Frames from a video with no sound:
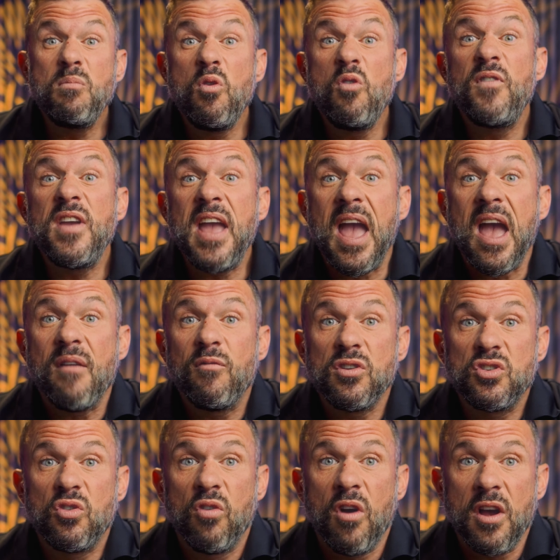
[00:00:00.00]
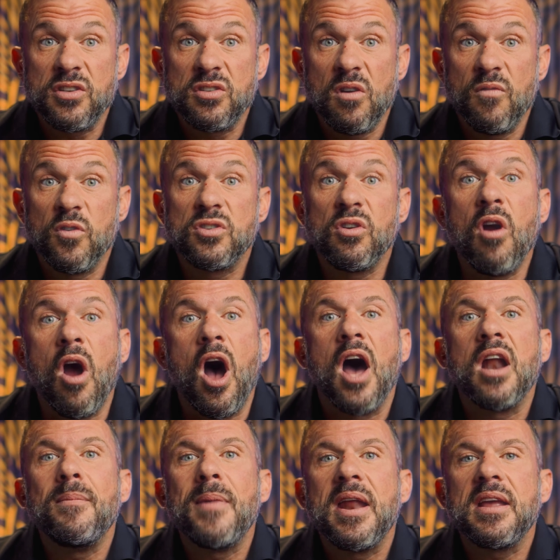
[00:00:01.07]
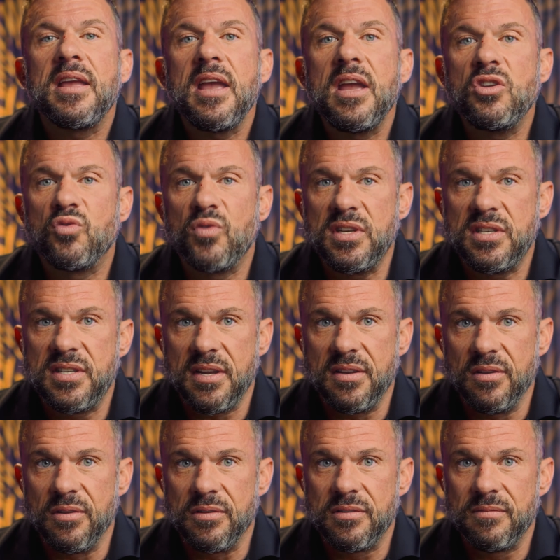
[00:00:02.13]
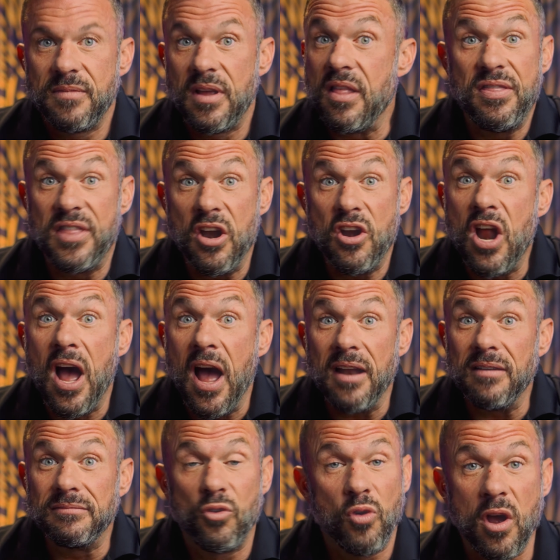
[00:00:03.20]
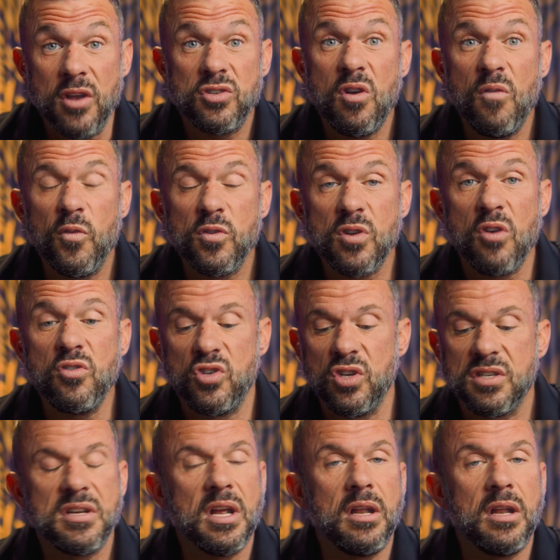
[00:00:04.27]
moving average crossovers are automatic entry signals. They're not. Crossovers are just